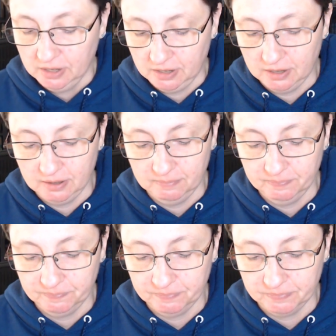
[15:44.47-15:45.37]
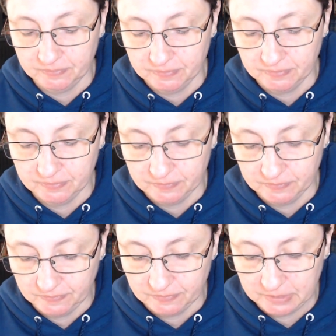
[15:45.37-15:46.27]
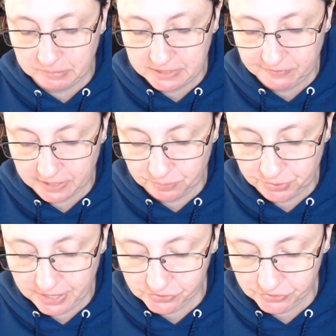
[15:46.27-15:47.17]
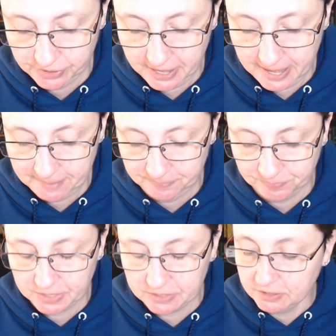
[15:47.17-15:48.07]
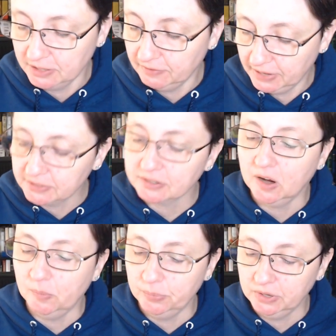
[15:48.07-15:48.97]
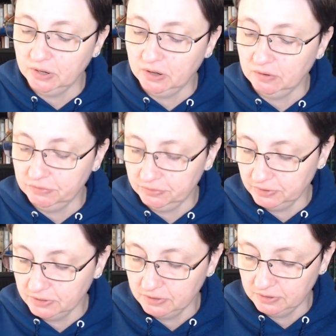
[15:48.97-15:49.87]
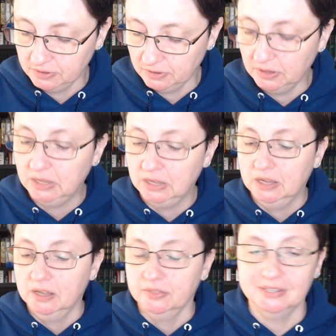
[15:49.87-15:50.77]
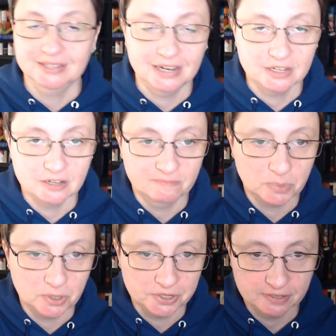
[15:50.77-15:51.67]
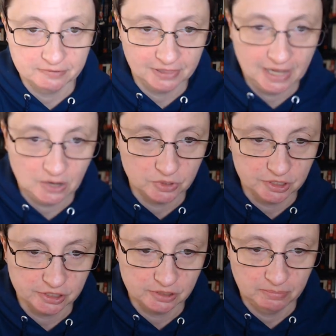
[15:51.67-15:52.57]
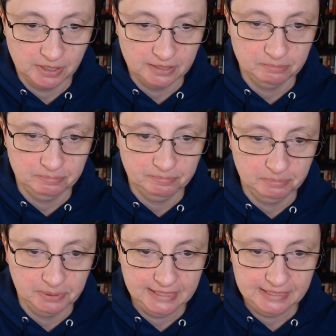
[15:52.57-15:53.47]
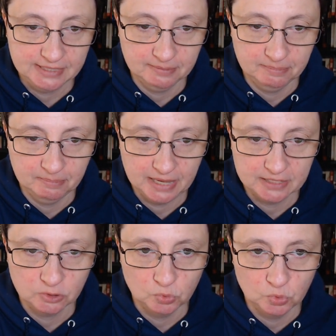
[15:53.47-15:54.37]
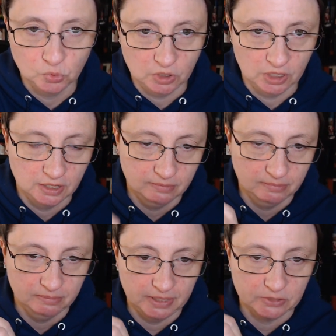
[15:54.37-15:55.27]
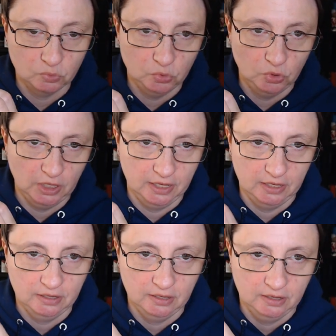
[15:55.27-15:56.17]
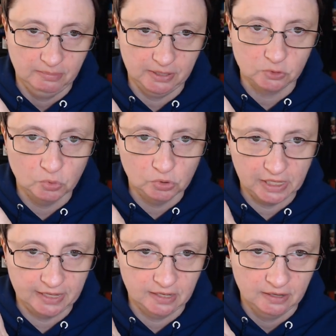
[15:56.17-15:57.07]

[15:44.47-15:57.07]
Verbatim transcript: Um, let me see if I can pronounce the name. This is an advanced copy of The Scent of Burnt Flowers by Blitz Bazawule. Bazawule. Bazawule.